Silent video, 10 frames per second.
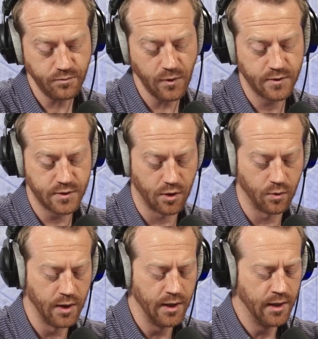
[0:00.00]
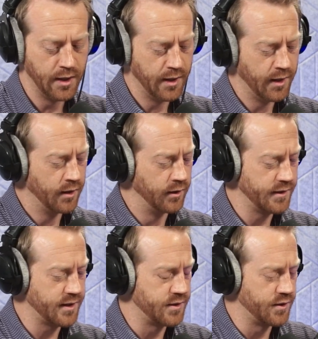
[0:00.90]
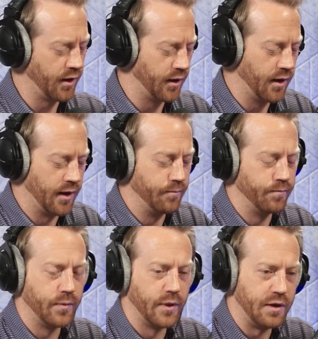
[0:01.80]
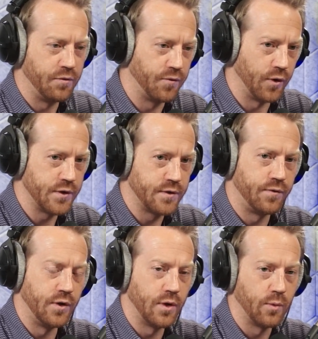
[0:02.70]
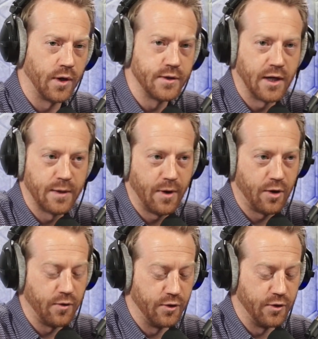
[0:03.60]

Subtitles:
So let's get started. The first few that we're going to talk about are the